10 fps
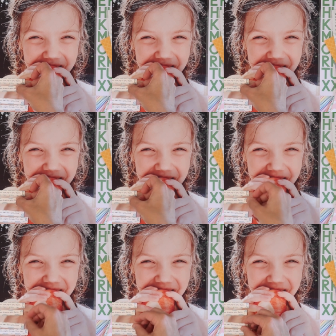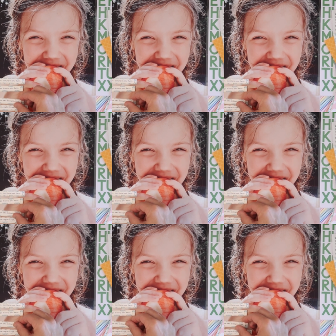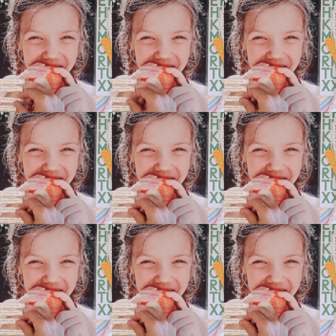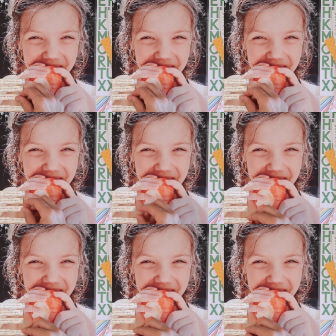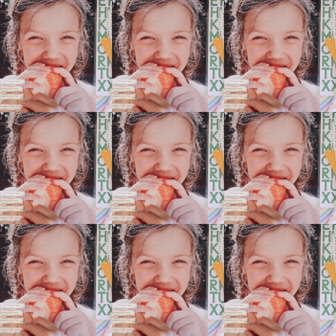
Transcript: what I'm doing with the placement is, do I want them to be straight?